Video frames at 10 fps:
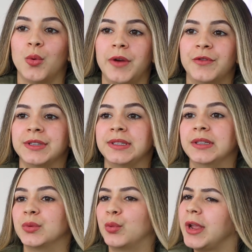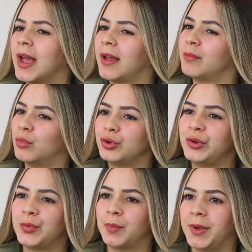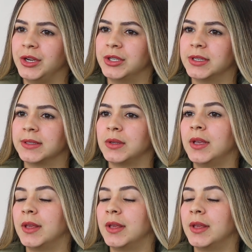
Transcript: However, since we had multiple patients,